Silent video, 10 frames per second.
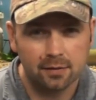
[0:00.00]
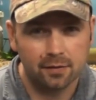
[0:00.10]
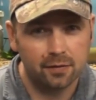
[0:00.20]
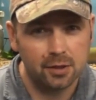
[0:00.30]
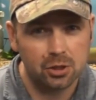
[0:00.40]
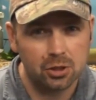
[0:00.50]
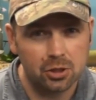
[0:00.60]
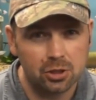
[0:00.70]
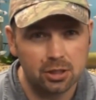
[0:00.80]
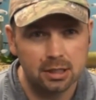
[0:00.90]

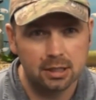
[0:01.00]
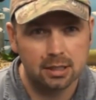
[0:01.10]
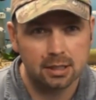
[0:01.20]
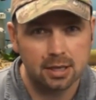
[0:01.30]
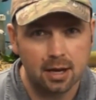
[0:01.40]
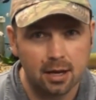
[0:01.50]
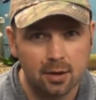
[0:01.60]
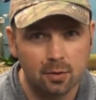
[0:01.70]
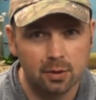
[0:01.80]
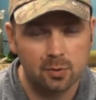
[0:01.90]
fish since
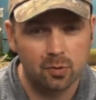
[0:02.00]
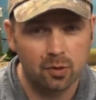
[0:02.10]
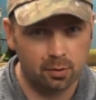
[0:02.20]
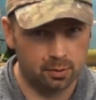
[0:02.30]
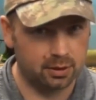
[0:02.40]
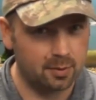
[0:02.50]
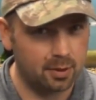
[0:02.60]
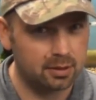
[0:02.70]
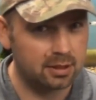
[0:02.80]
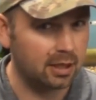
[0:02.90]
I was probably
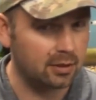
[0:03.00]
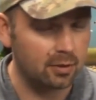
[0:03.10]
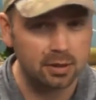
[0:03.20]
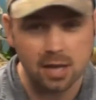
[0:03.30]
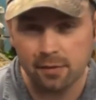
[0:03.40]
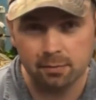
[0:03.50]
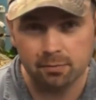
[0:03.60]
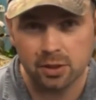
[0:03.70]
about 6 or 7.